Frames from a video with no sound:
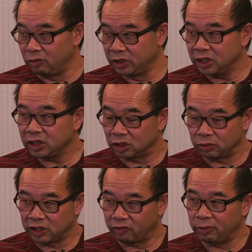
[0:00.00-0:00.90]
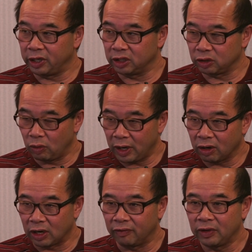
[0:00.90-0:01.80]
resistance, which everybody is
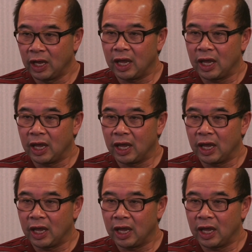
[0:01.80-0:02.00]
aware of,